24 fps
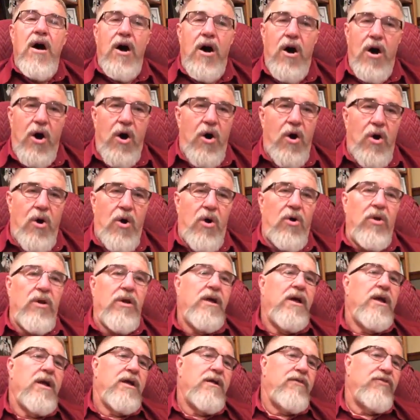
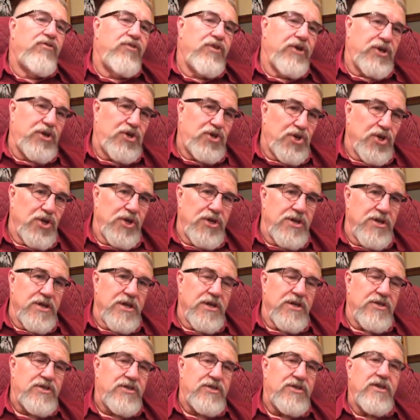all the
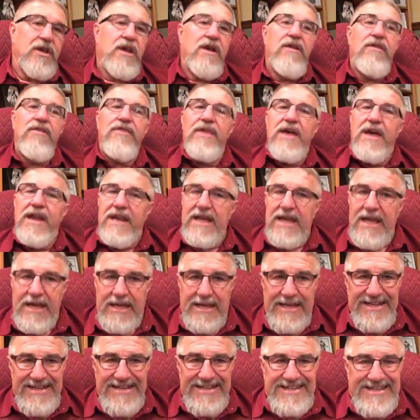goodness that he
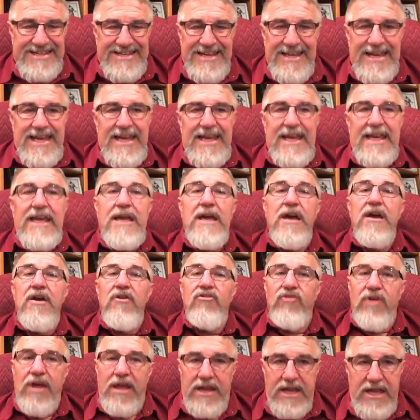could see
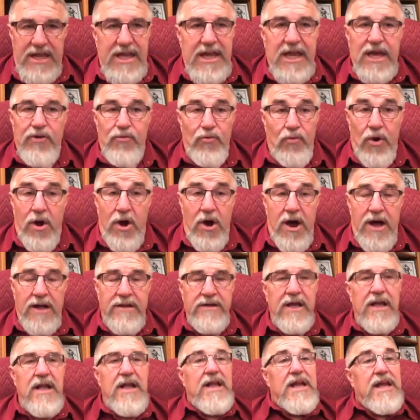that he had wrought.